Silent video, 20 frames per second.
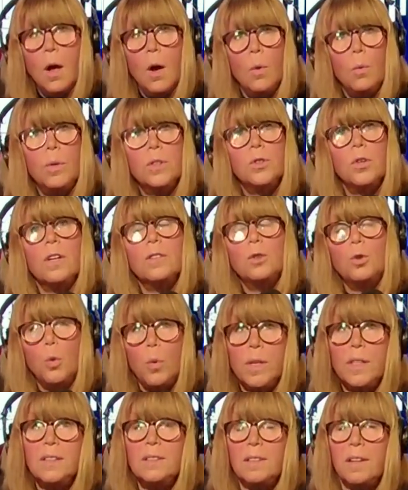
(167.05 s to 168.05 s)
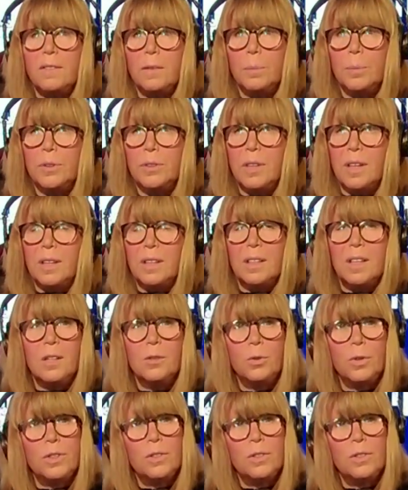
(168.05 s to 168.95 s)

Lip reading: which are 27% of the country.